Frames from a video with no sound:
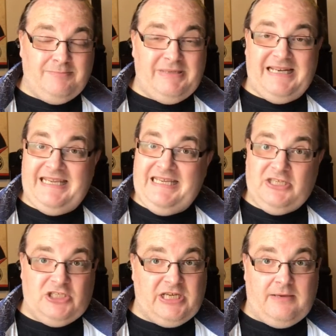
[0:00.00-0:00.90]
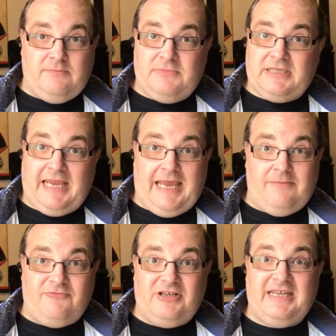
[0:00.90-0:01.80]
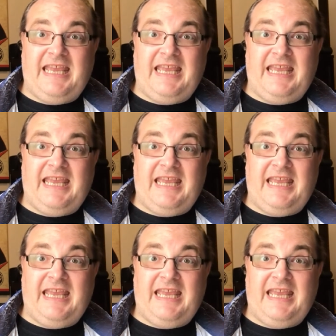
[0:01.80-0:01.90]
Please, James Cameron,